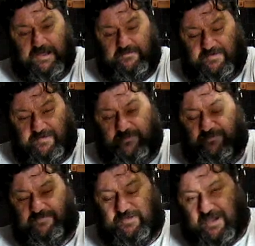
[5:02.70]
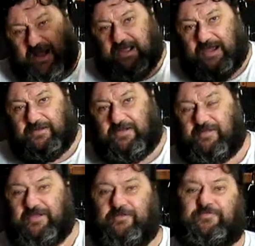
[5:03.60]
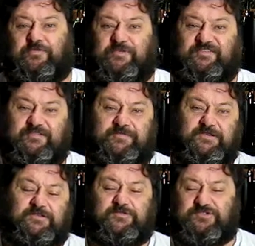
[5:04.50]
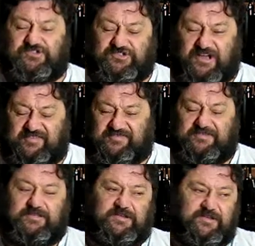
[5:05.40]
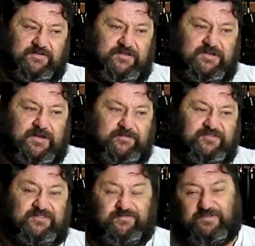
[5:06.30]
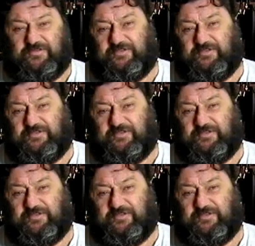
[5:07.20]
Remember, if you are going to clone off the recipe, to adjust the numbers for